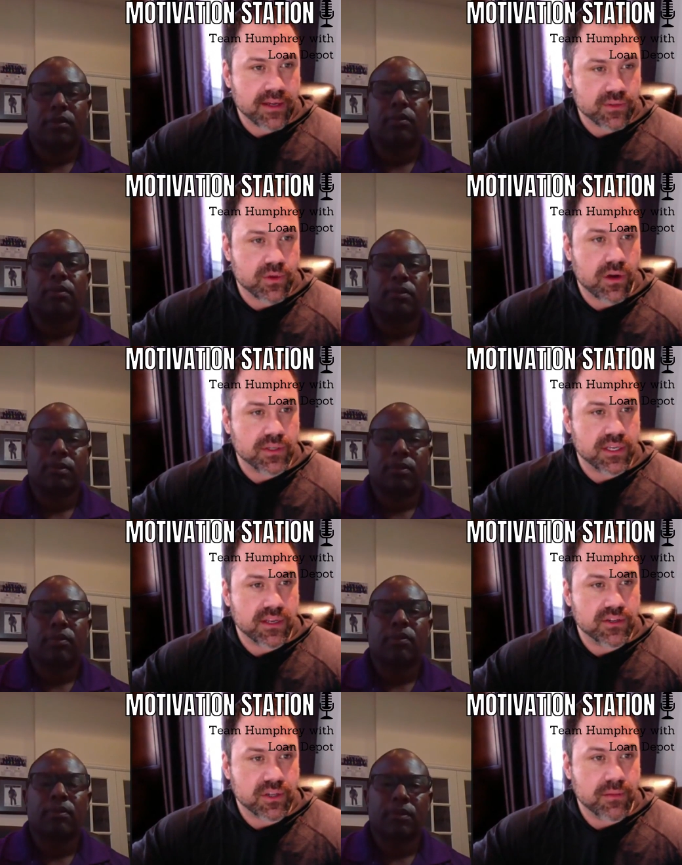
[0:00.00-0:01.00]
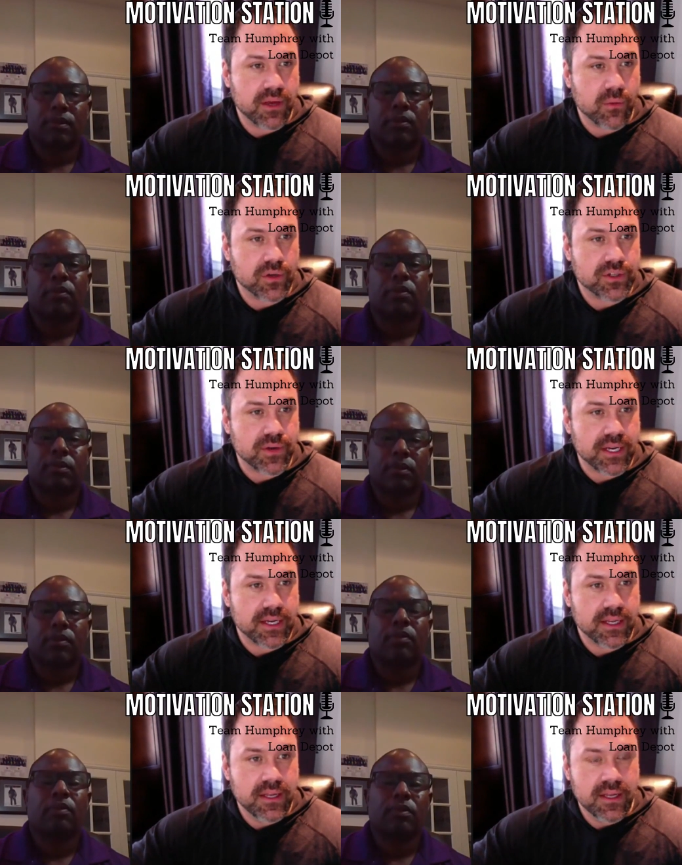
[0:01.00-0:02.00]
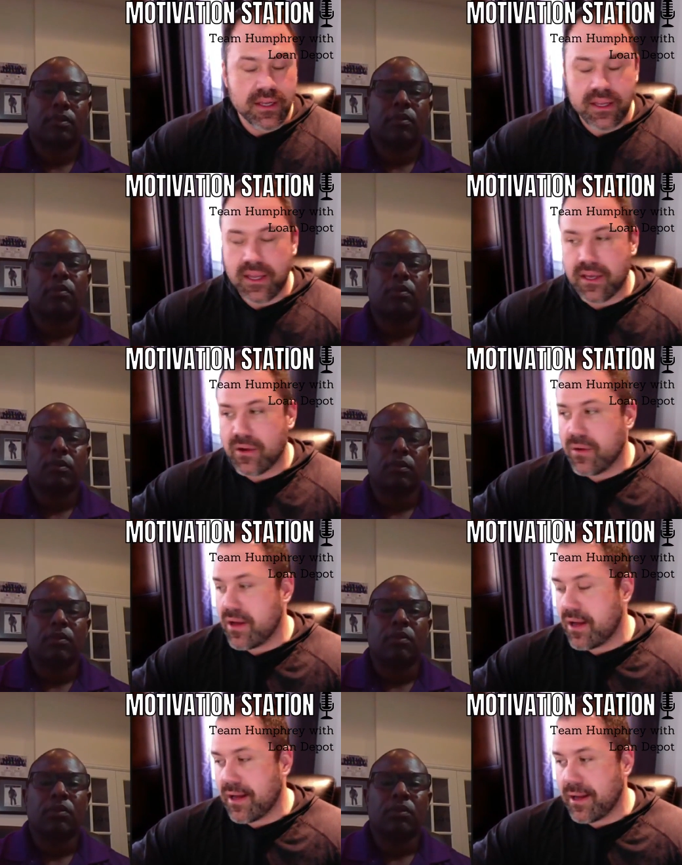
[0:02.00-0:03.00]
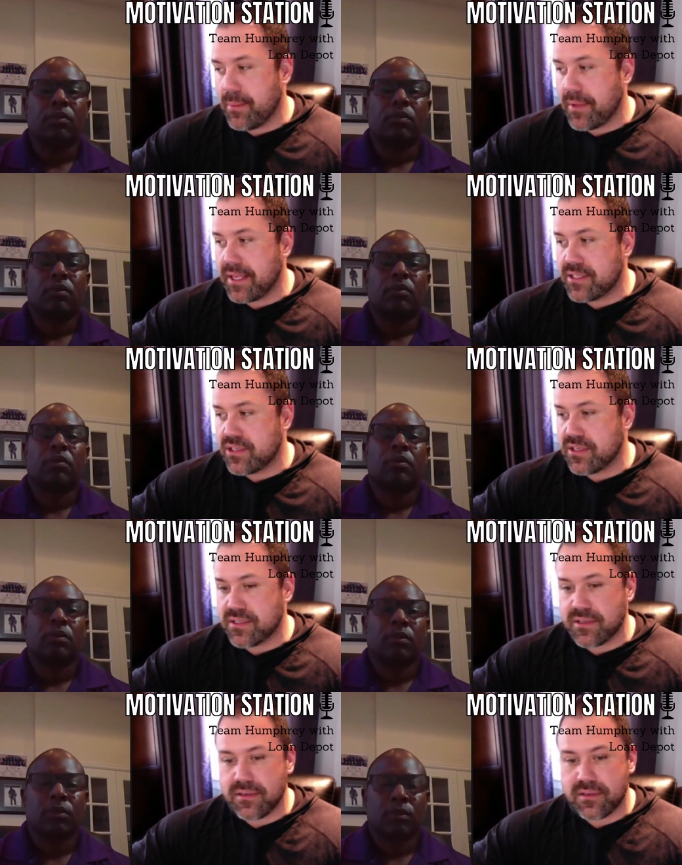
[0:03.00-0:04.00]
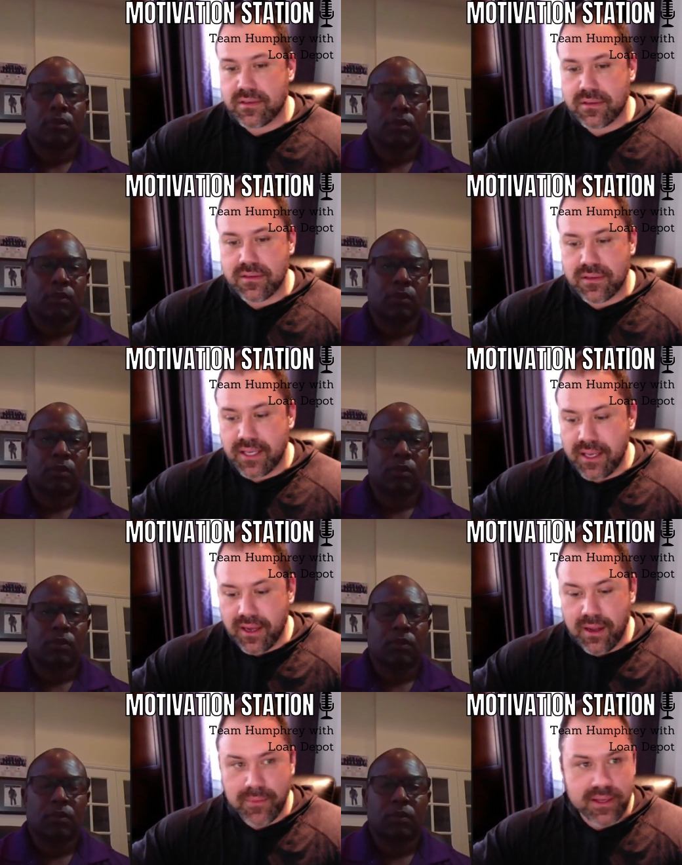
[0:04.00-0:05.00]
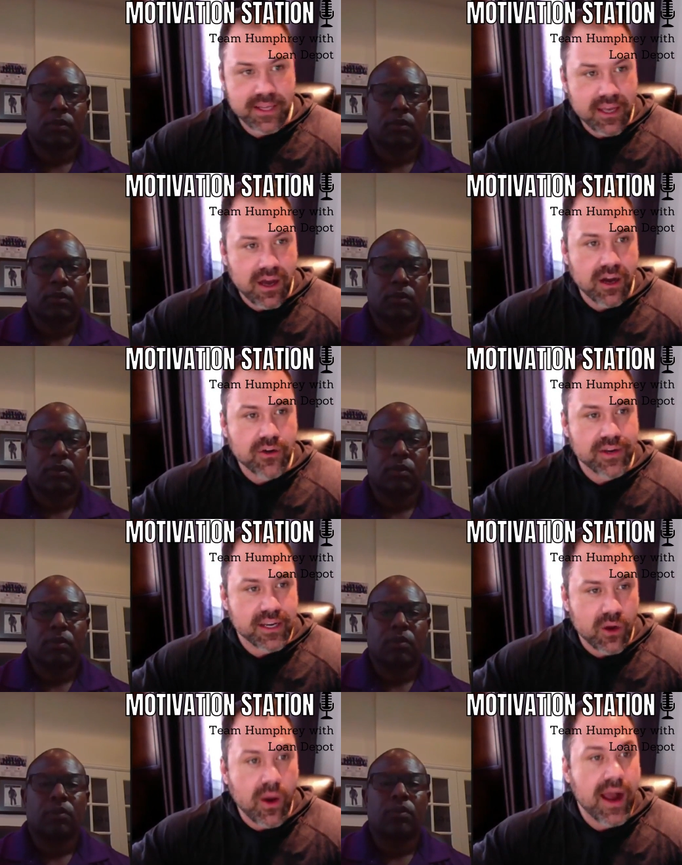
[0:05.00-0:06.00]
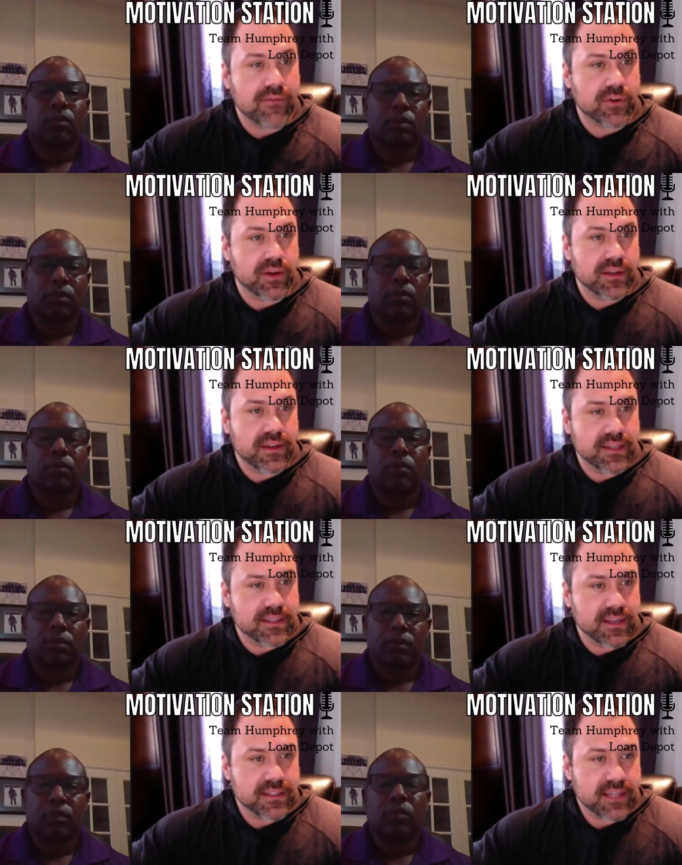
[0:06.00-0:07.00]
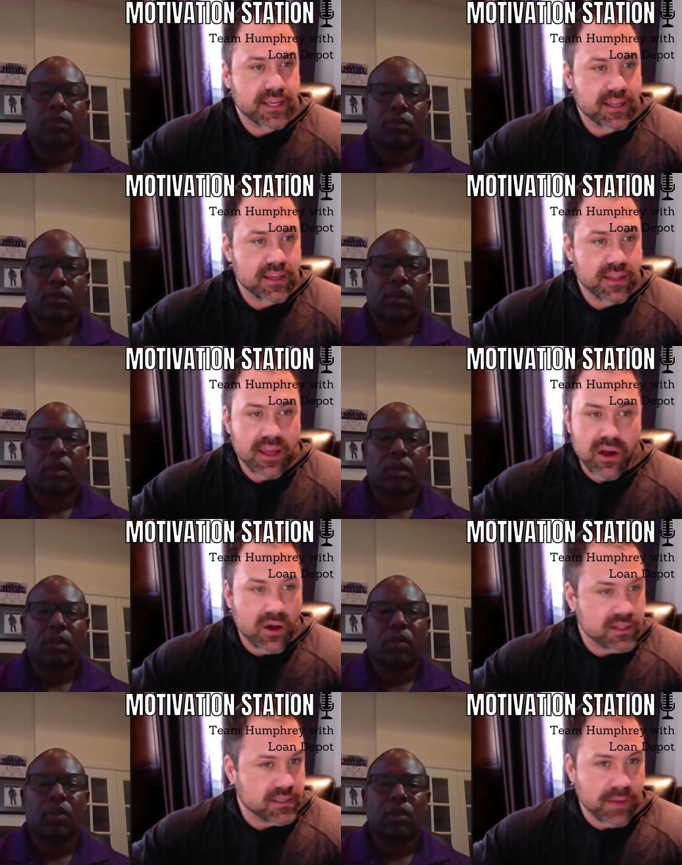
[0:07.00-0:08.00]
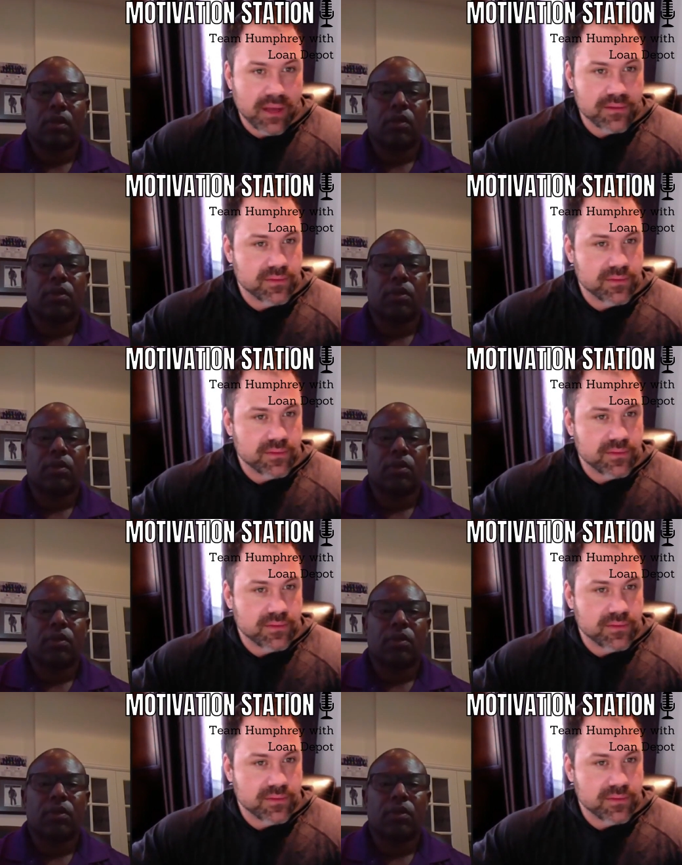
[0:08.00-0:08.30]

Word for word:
Speaker 1: Because we're always going to usually be our worst critic. You know, it's just get up and get hungry and go after it is at the end of the day all it's about.